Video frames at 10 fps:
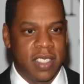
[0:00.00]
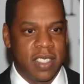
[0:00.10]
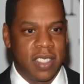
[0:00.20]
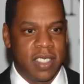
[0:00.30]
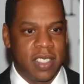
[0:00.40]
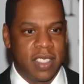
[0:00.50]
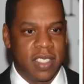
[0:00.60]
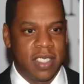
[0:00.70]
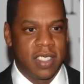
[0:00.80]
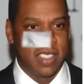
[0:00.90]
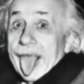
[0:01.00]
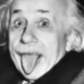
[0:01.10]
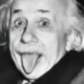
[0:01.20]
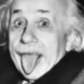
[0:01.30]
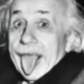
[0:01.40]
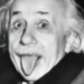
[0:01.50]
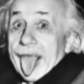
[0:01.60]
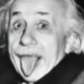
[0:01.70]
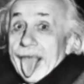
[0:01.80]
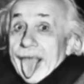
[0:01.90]
Jay-Z had a mentor.
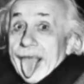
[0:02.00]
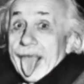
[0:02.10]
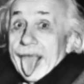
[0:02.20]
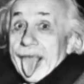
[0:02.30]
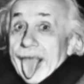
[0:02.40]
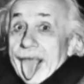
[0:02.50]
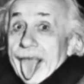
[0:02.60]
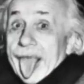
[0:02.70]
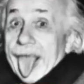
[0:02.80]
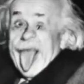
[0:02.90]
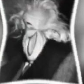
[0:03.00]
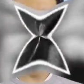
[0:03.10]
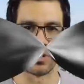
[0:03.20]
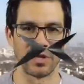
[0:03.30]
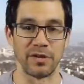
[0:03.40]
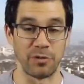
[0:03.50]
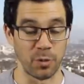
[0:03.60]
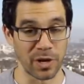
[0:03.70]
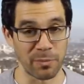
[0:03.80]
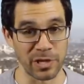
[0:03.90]
Einstein had a mentor. If
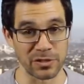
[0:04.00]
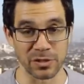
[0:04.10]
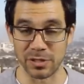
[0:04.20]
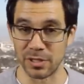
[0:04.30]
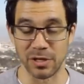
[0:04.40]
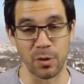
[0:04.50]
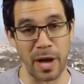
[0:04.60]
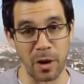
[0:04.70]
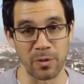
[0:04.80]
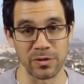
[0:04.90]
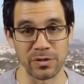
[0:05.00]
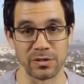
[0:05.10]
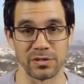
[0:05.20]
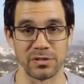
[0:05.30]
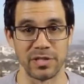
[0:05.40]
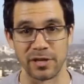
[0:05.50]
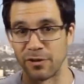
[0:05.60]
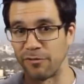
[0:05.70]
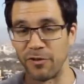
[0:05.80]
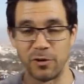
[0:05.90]
you want a mentor, you could go out, you could get
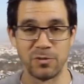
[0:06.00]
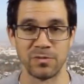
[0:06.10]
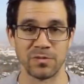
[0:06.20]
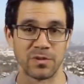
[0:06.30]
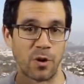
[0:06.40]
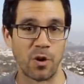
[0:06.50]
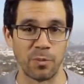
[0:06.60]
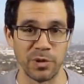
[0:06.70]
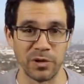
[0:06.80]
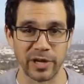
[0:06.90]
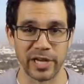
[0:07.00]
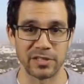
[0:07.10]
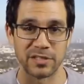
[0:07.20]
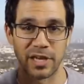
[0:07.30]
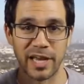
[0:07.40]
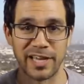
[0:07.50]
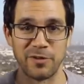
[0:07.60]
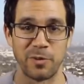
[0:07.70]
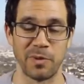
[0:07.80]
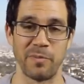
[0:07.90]
on the phone, call Bill Gates, say, hey,
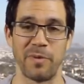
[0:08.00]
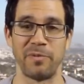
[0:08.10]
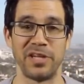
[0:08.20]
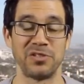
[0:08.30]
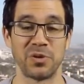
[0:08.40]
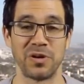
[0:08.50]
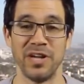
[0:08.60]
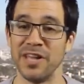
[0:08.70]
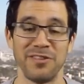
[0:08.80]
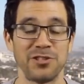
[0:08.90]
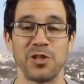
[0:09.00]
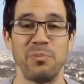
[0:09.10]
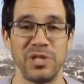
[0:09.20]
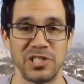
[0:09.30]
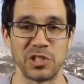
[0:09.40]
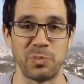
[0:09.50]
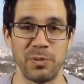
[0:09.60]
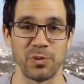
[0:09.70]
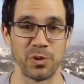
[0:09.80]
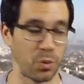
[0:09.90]
you want to be my mentor? These are the busiest
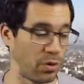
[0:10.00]
people in